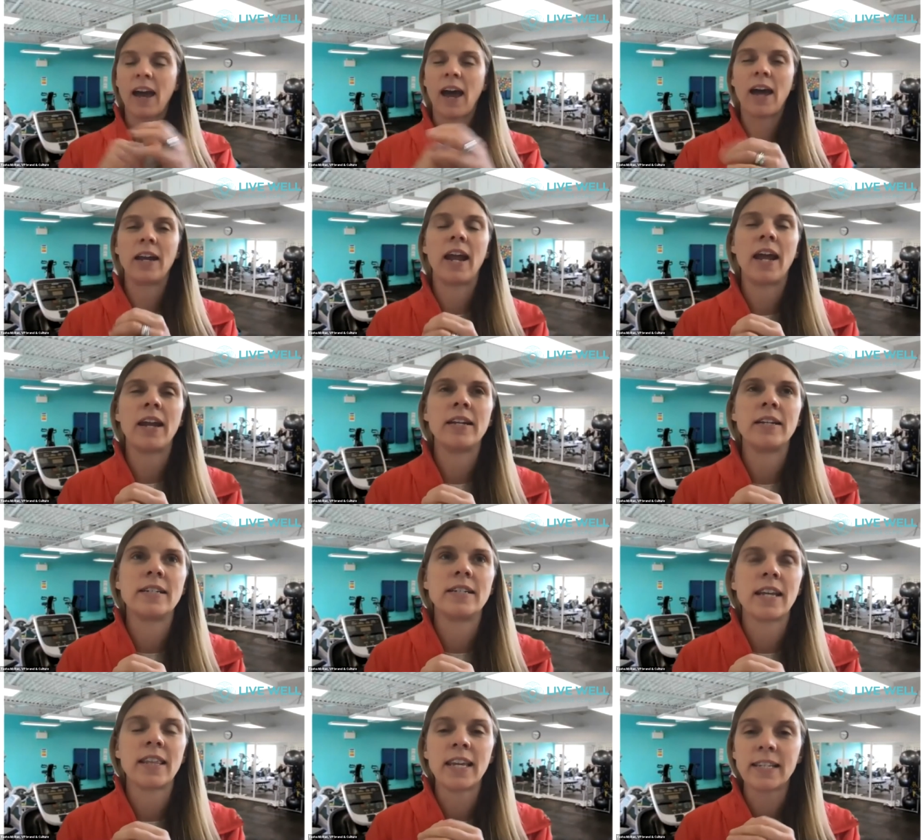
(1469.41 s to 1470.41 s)
And
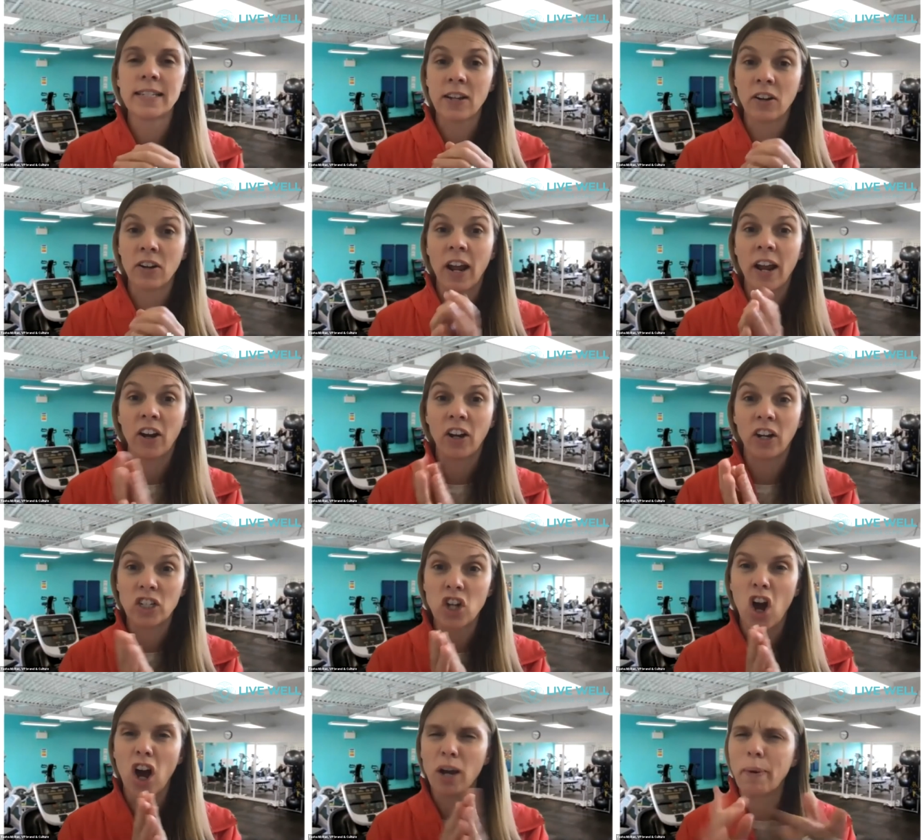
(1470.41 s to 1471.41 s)
I think Sara and I are going to
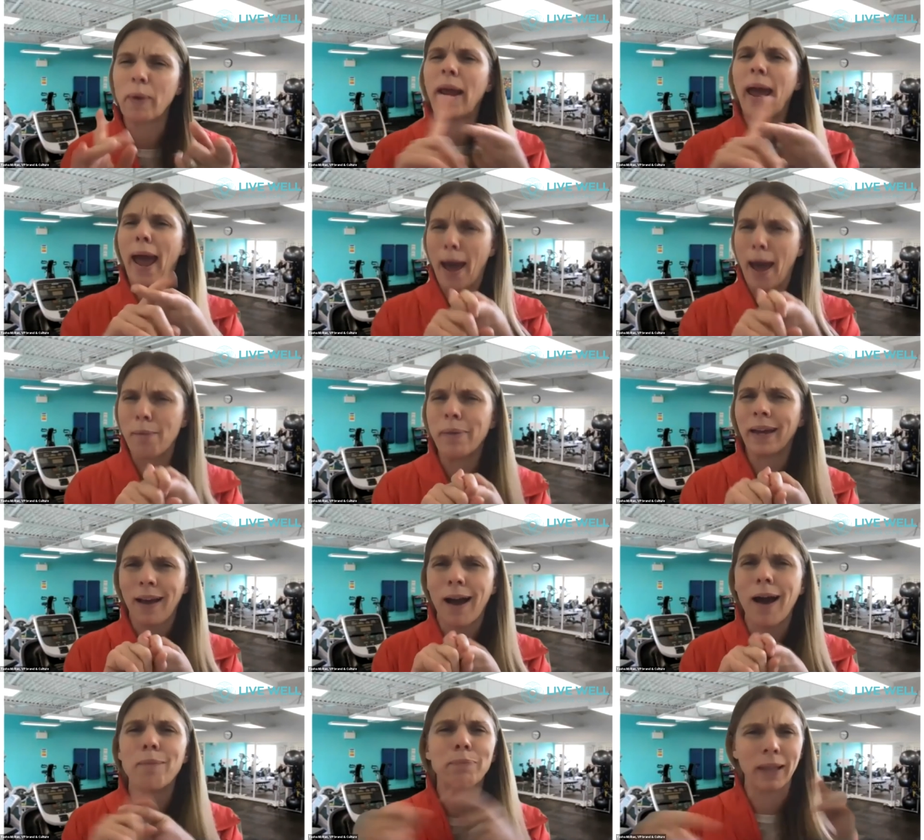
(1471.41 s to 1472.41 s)
talk about habit
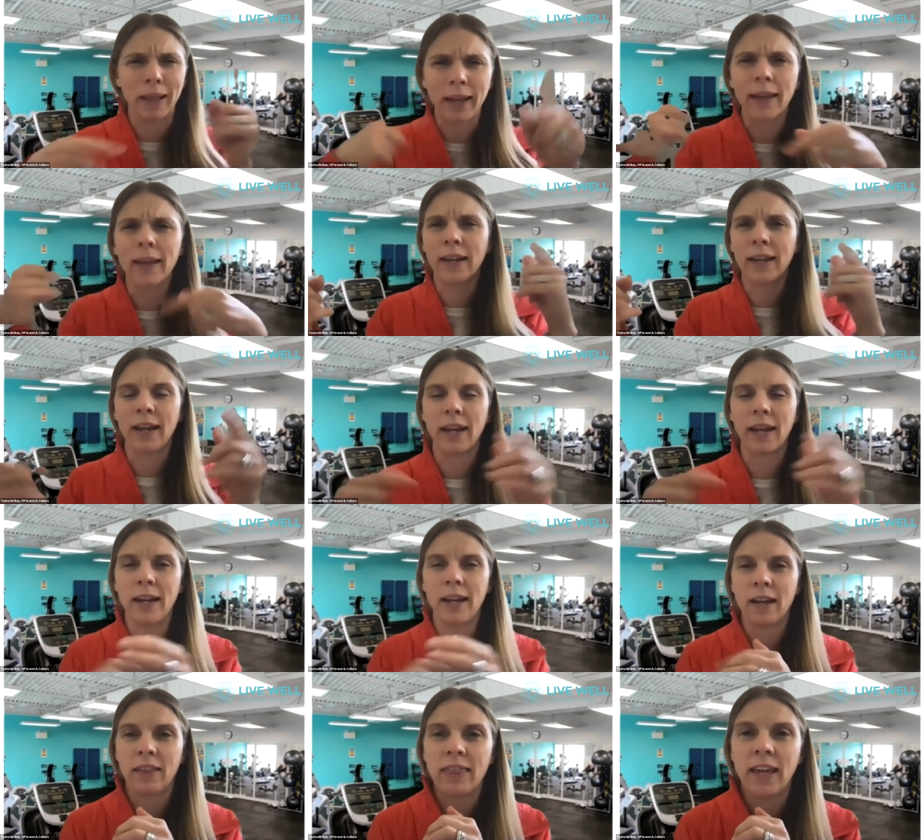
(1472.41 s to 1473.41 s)
coupling in
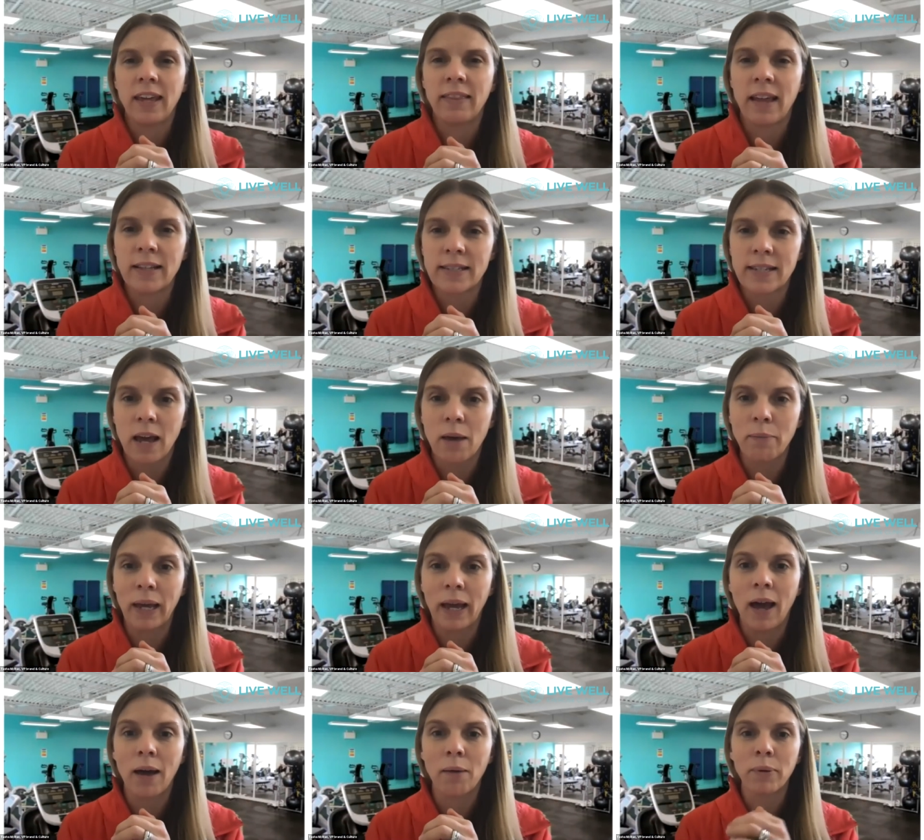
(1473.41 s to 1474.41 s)
a thing that's coming
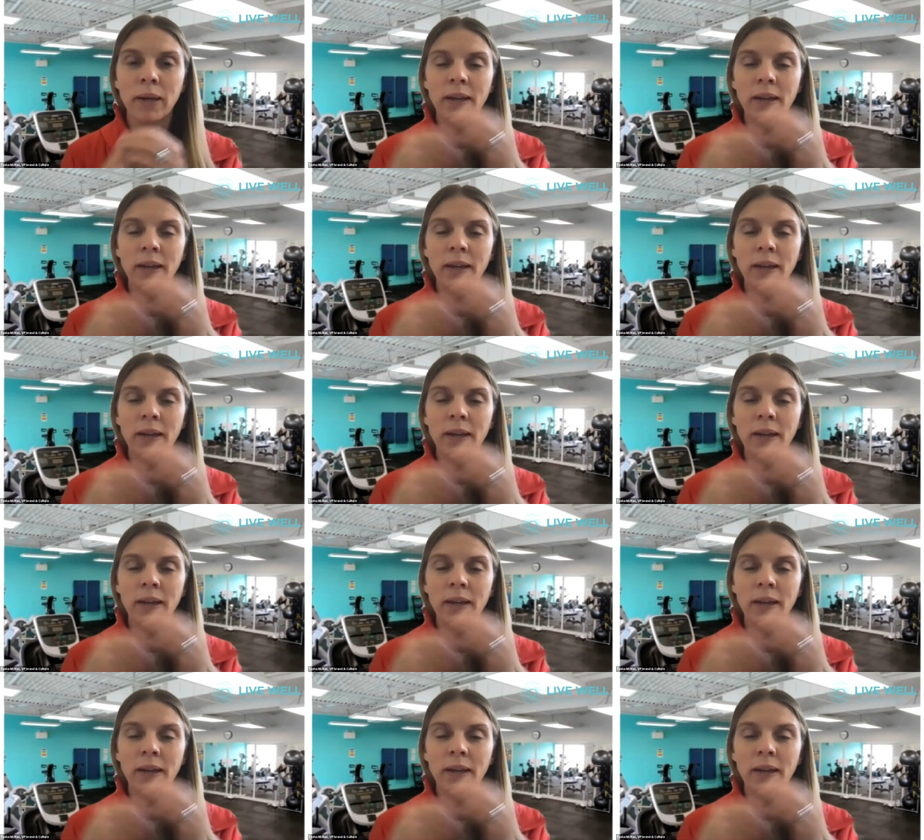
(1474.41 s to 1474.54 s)
up